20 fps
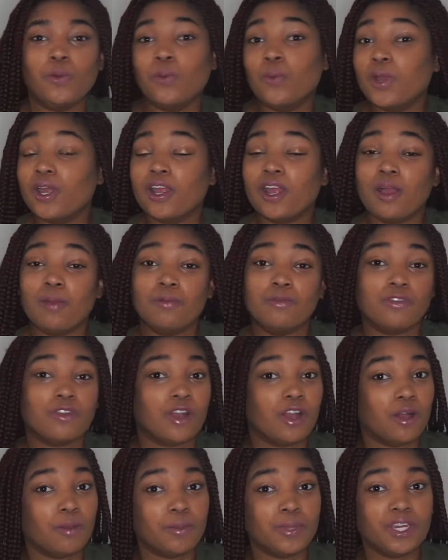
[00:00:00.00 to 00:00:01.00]
where I'm
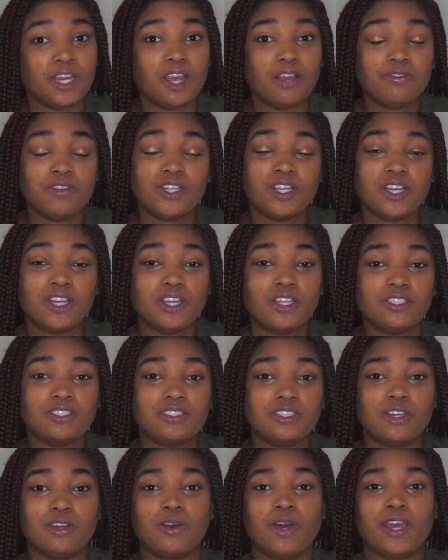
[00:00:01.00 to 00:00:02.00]
from in Africa,
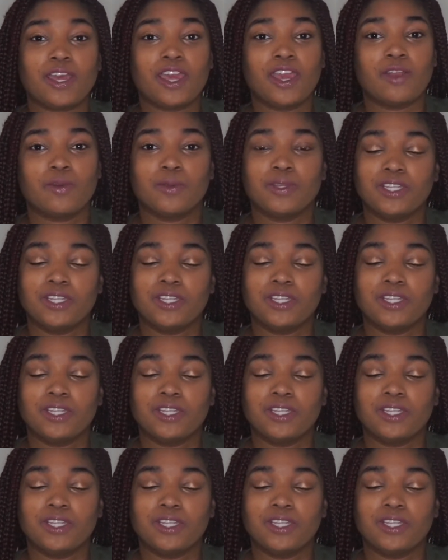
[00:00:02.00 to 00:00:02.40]
so I can't